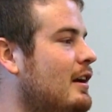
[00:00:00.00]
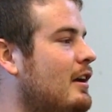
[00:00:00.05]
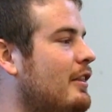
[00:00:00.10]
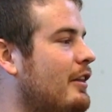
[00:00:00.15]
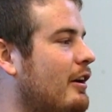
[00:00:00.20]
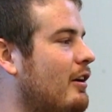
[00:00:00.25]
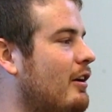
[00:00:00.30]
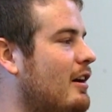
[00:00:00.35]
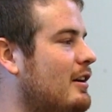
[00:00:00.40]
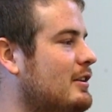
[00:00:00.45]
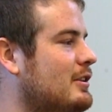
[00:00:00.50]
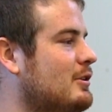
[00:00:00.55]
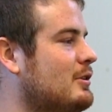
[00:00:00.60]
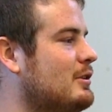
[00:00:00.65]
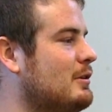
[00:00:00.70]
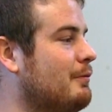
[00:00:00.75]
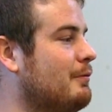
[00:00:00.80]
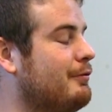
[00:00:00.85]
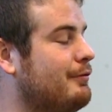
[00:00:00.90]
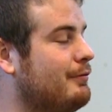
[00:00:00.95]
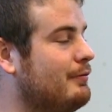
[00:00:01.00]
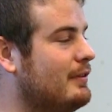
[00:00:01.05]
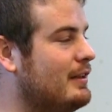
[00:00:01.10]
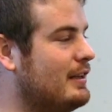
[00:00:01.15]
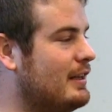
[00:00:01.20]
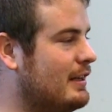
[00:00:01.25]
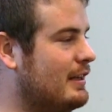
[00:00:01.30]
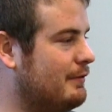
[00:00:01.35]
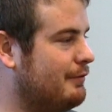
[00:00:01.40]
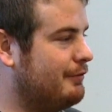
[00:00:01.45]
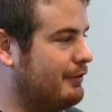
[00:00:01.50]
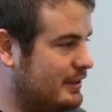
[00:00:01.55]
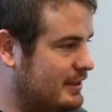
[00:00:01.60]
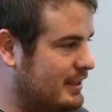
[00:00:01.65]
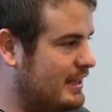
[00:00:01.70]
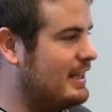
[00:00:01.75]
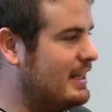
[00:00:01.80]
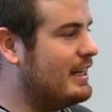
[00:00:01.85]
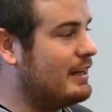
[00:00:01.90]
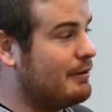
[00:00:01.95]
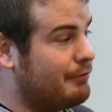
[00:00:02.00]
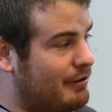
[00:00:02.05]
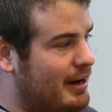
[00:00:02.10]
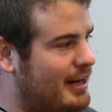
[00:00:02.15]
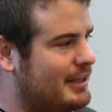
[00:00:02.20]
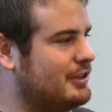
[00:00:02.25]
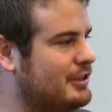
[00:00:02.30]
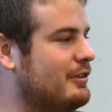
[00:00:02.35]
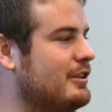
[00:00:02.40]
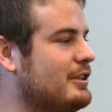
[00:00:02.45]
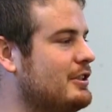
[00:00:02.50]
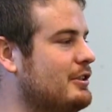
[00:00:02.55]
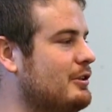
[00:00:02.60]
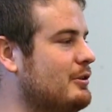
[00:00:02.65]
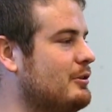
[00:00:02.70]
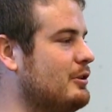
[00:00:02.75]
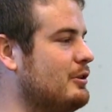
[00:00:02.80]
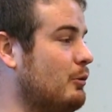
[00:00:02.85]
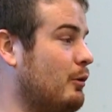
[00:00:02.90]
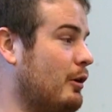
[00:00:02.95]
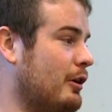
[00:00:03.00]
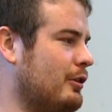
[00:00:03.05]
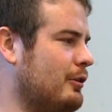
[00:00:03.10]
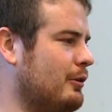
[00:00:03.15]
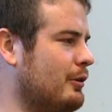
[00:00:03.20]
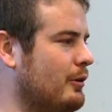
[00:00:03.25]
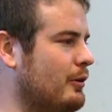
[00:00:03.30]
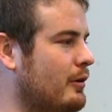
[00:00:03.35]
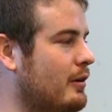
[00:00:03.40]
There are also some fatigue and fracture issues to work through.